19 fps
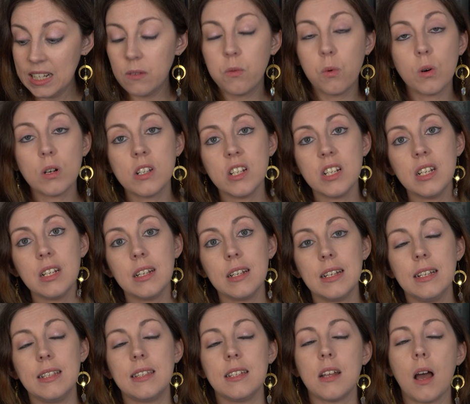Fortune.
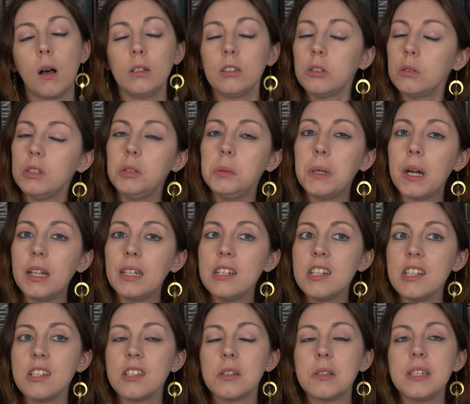It's also a
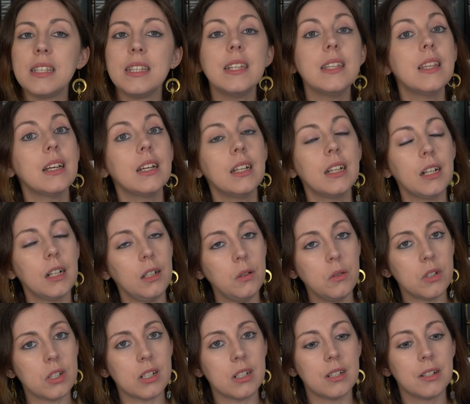duology, so this is the
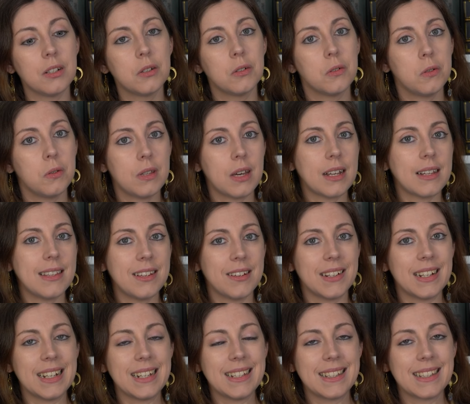conclusion to that
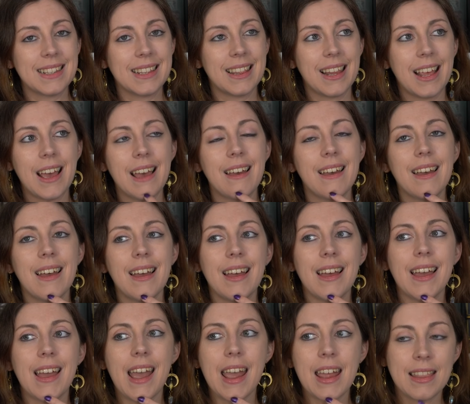series.
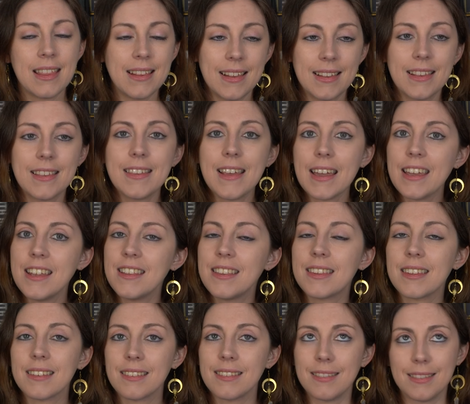This is the
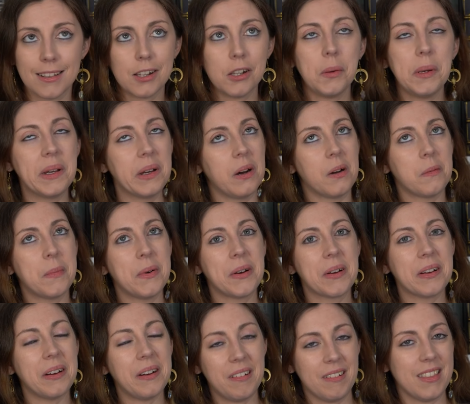second Chloe Gong
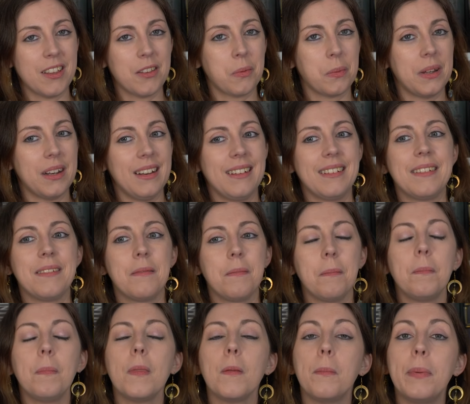book on this one,
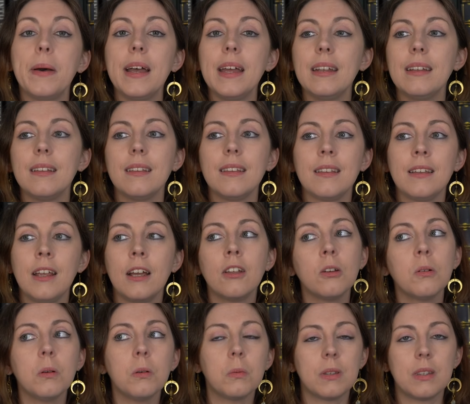but the
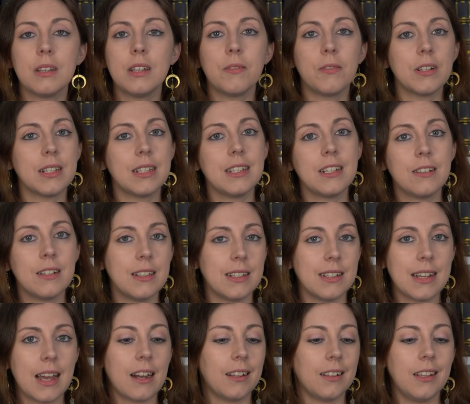other one was a different series
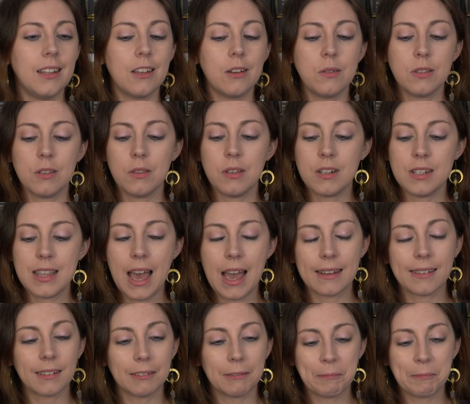entirely, though, so there's that.